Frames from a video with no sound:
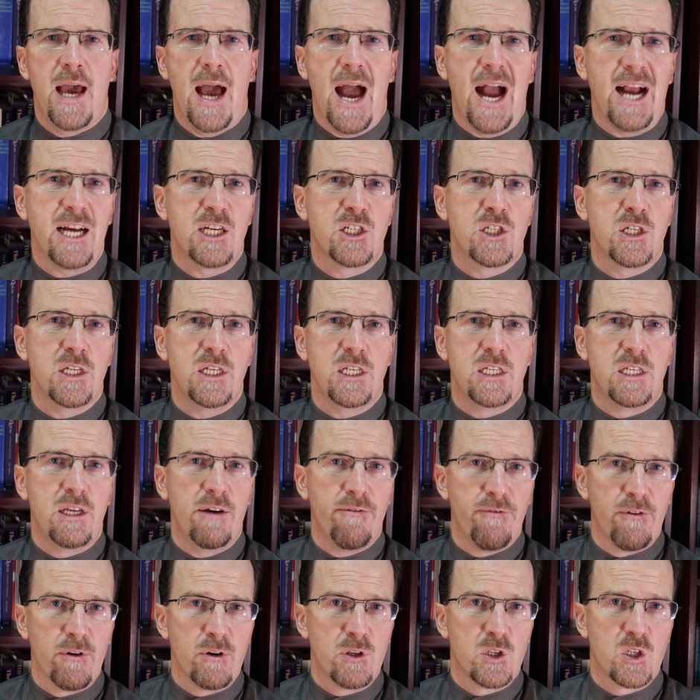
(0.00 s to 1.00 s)
actually
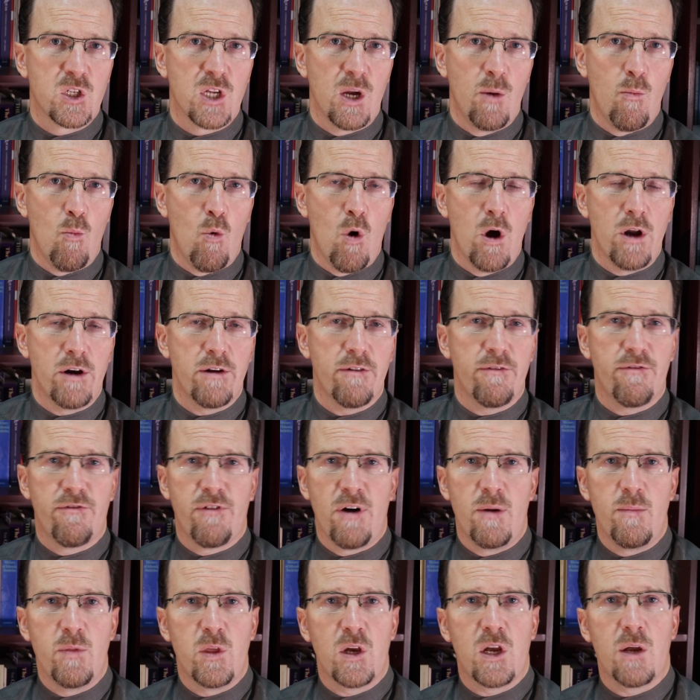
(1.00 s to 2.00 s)
differed somewhat
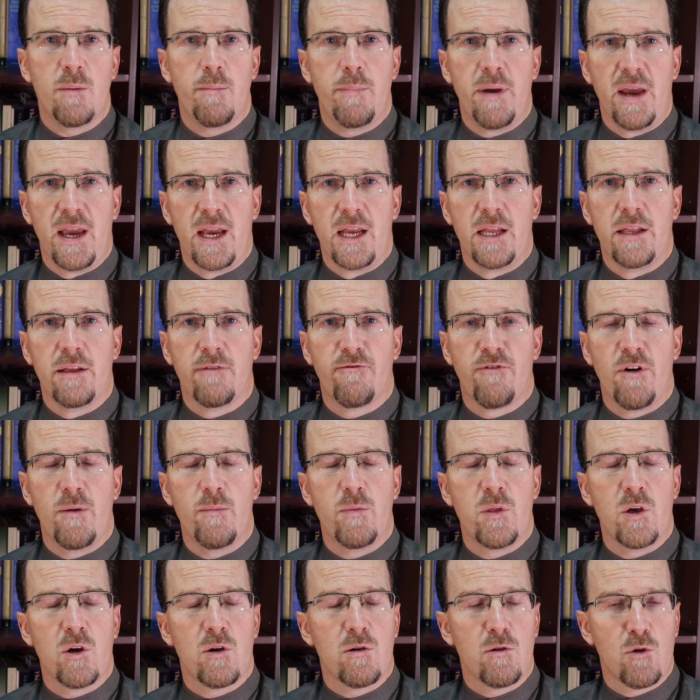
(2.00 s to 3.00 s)
from the
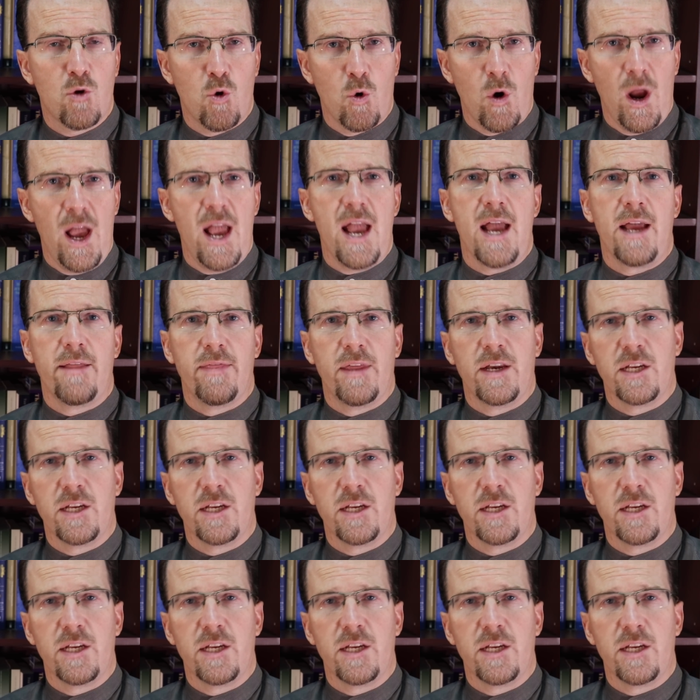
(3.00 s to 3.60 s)
Quran,